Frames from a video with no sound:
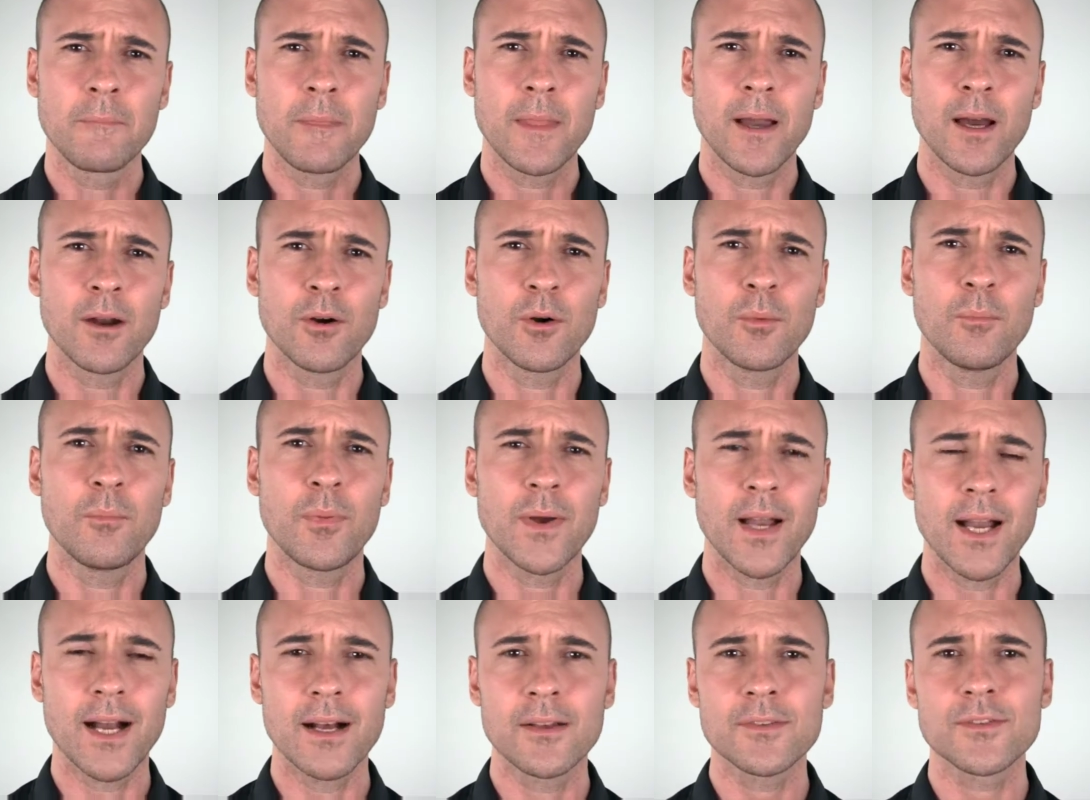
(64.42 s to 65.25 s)
are
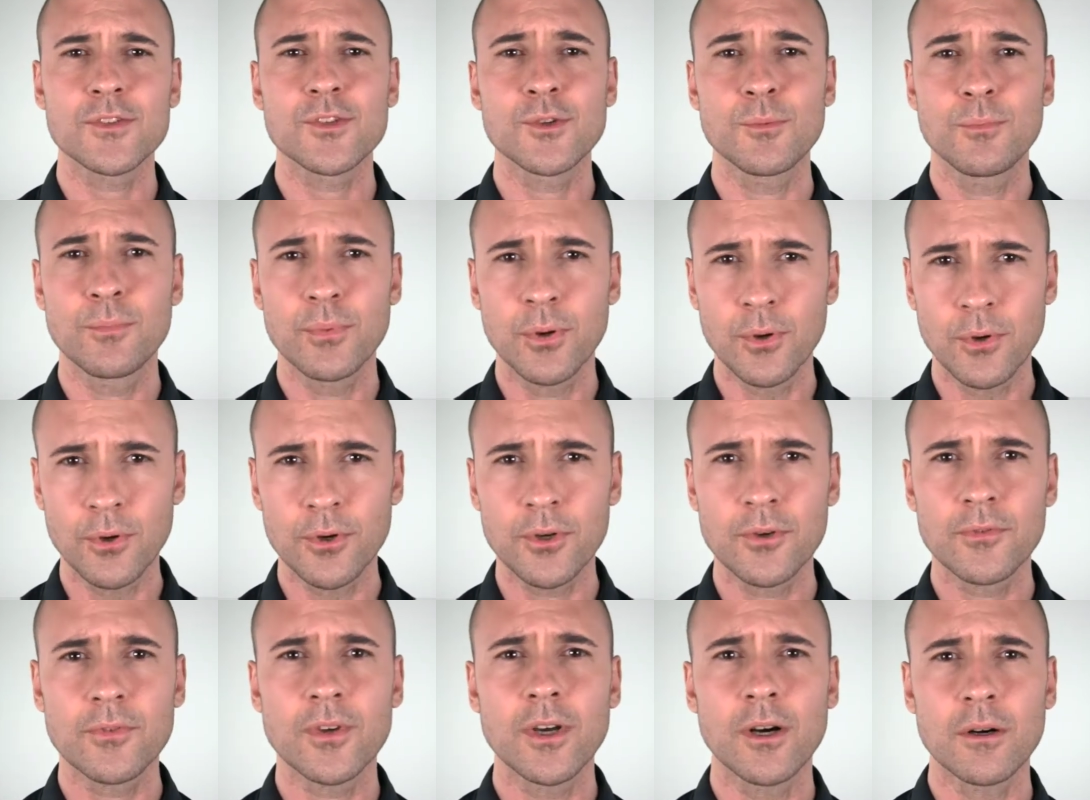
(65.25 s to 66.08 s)
about
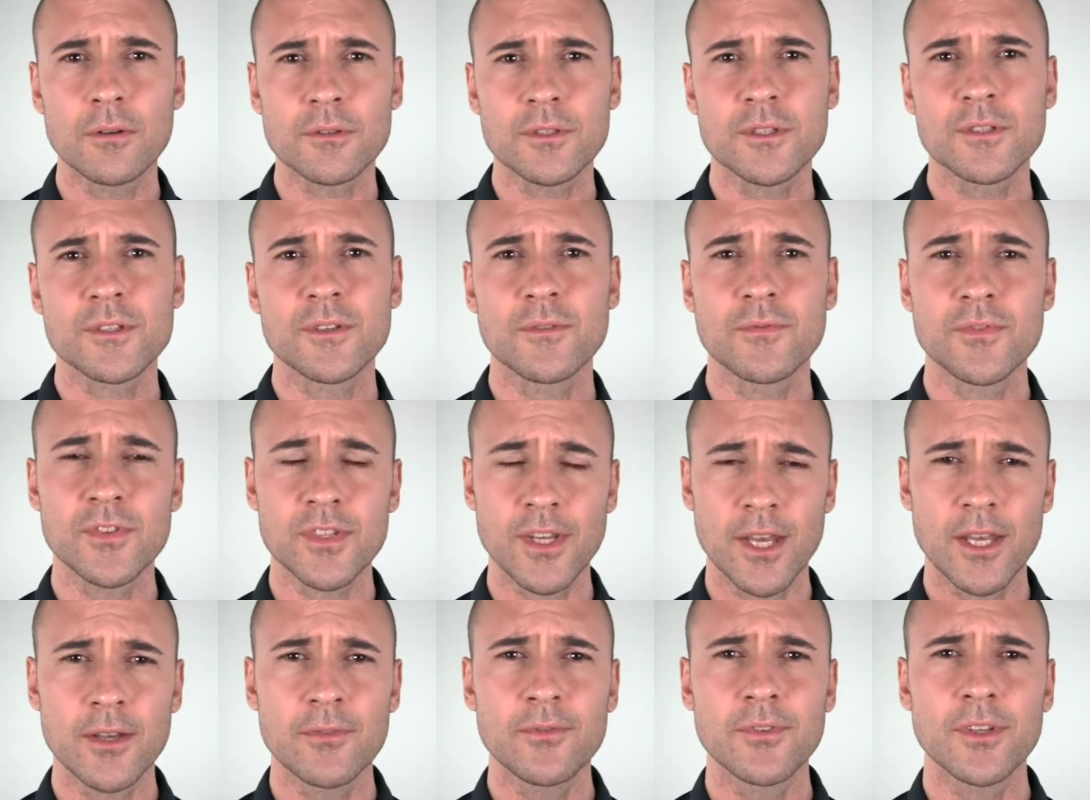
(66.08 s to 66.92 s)
supportive cultures of
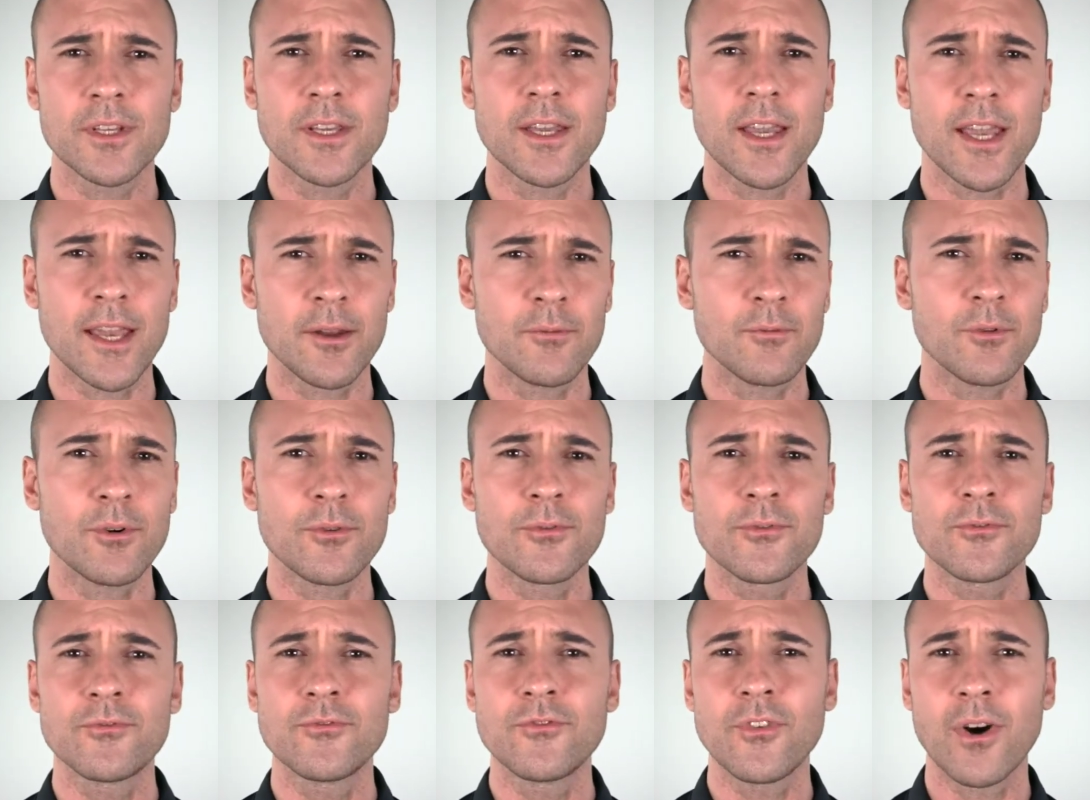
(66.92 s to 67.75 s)
safety and
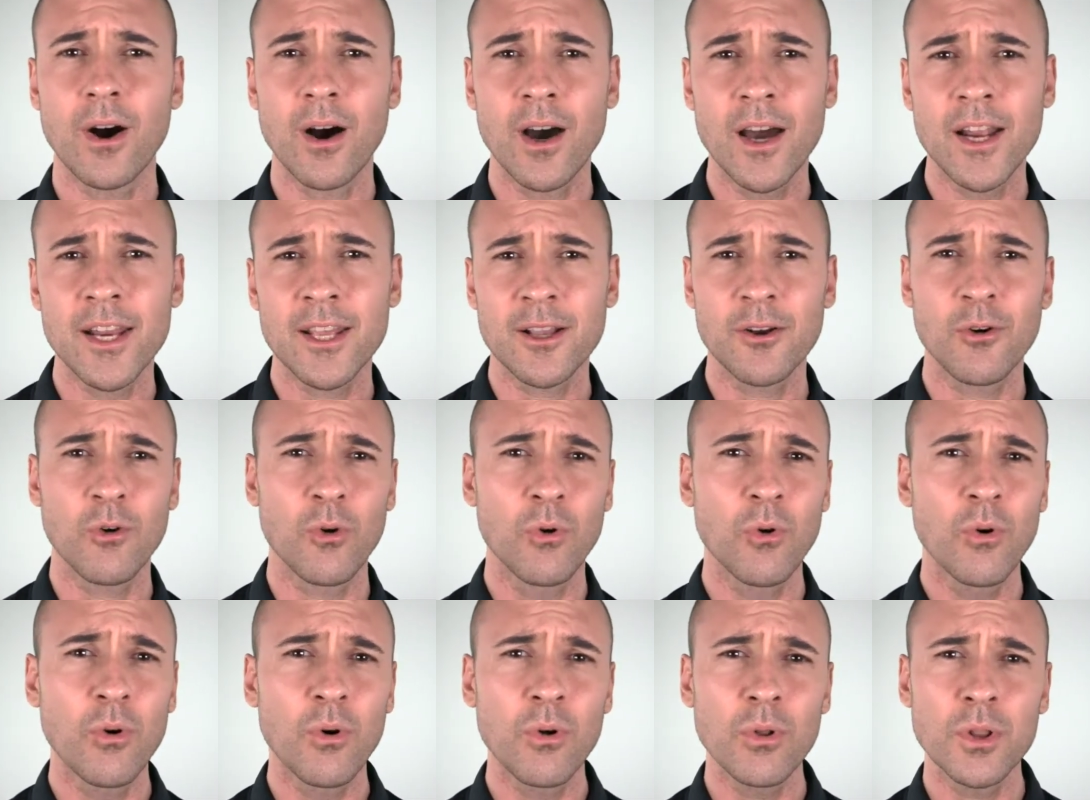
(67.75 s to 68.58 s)
refining
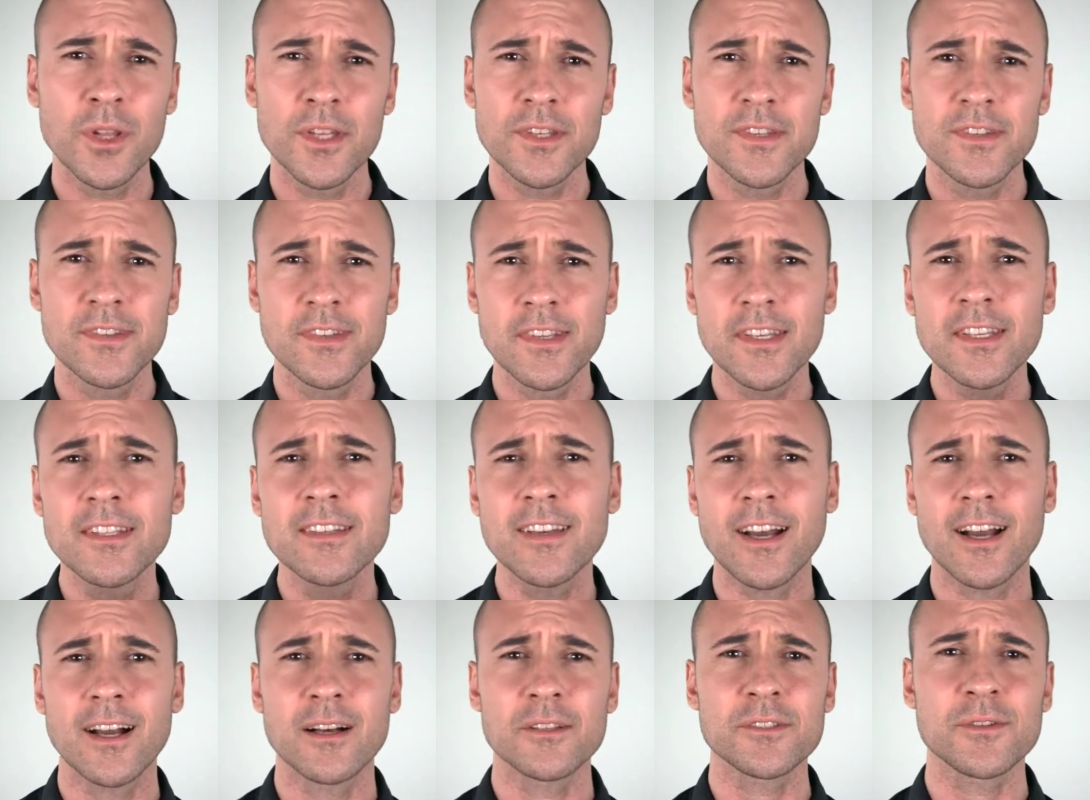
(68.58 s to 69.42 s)
all the
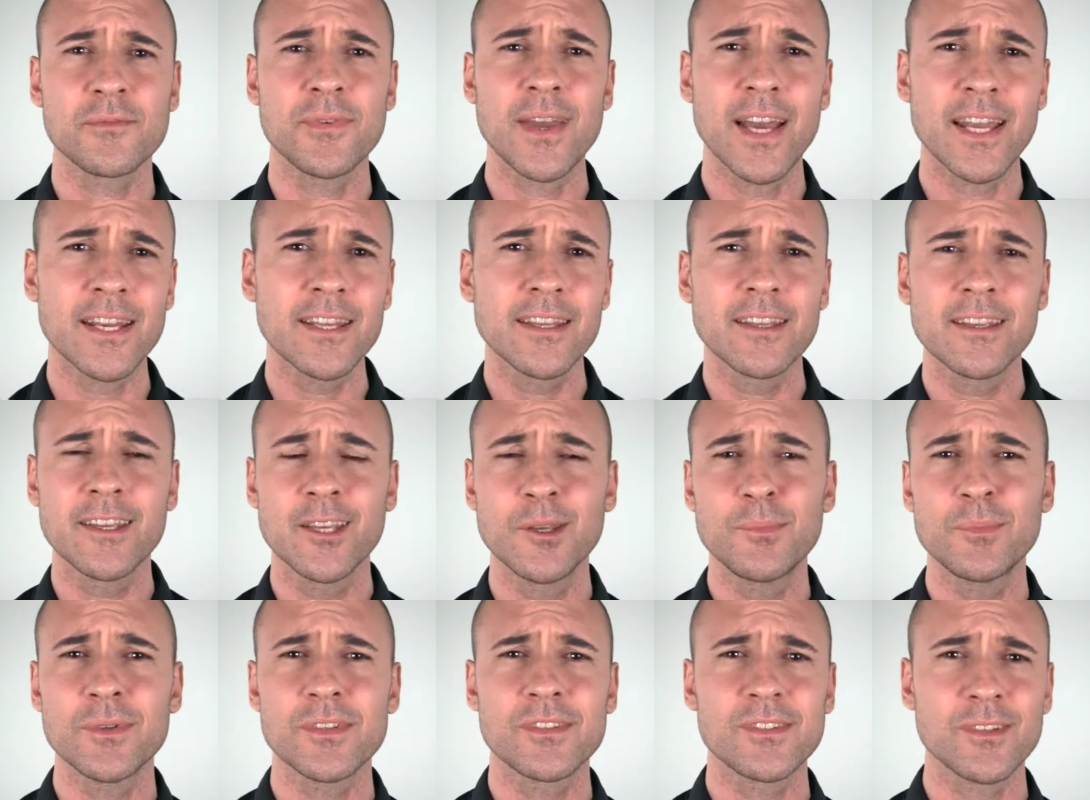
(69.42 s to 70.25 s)
details of how do you
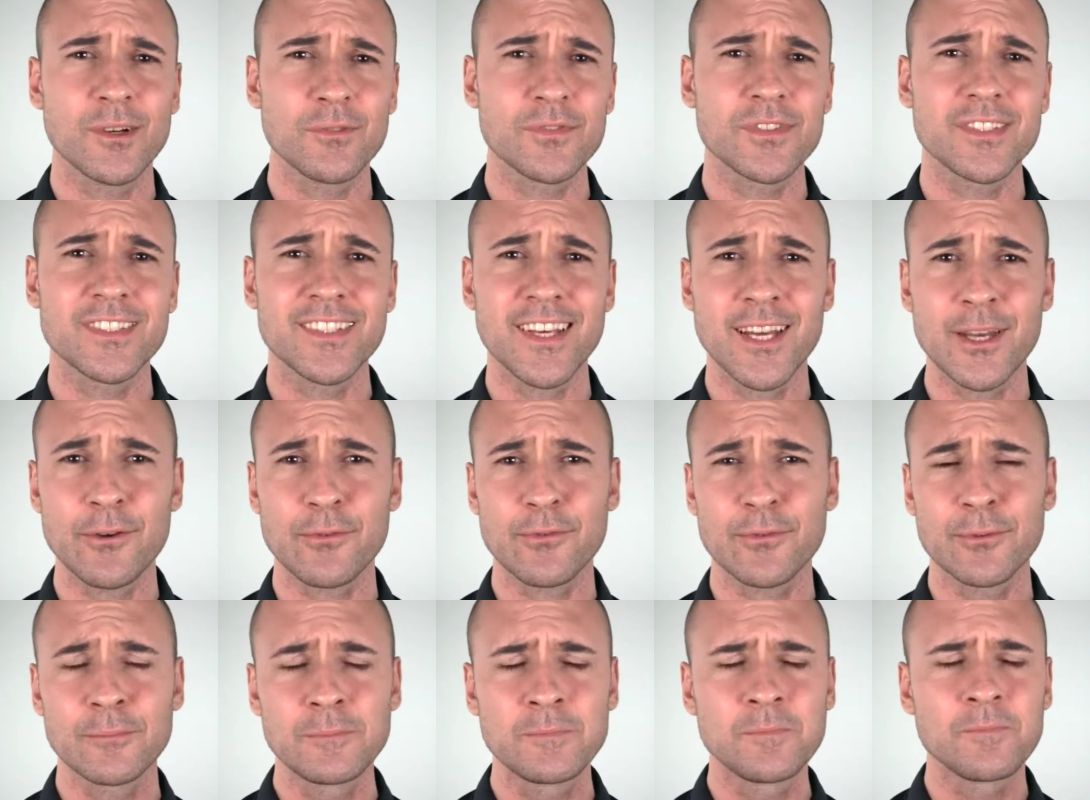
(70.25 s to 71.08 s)
keep yourself
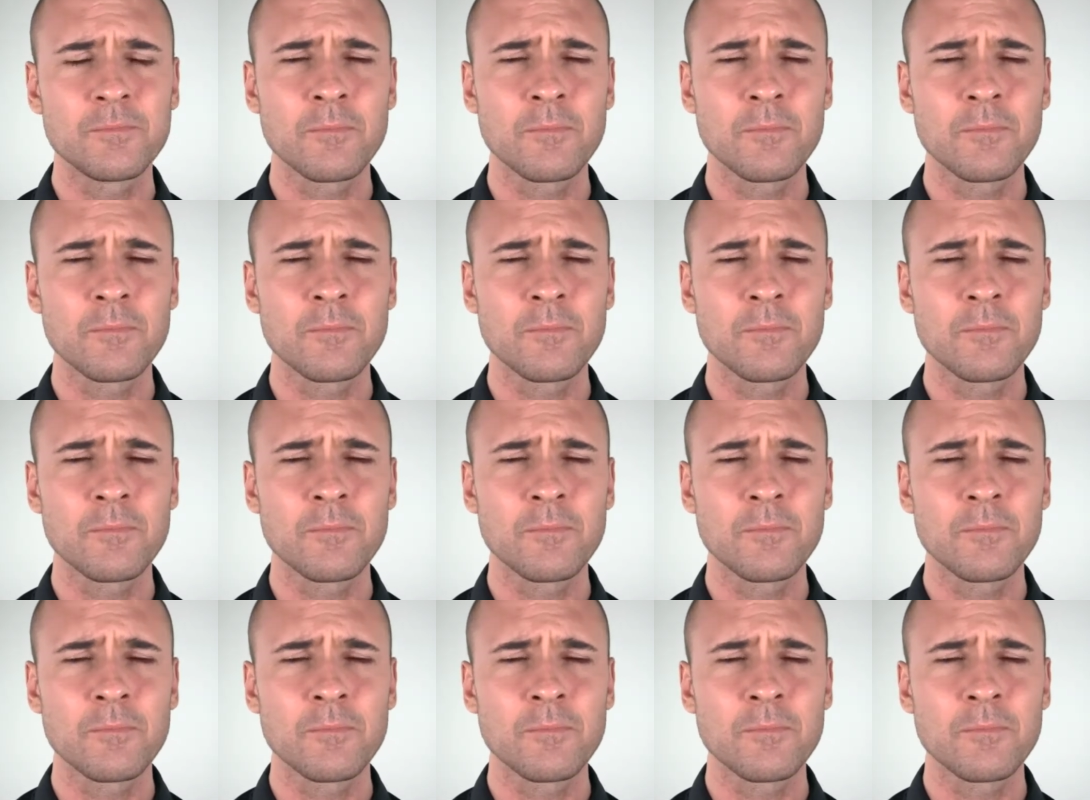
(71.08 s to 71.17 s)
safe.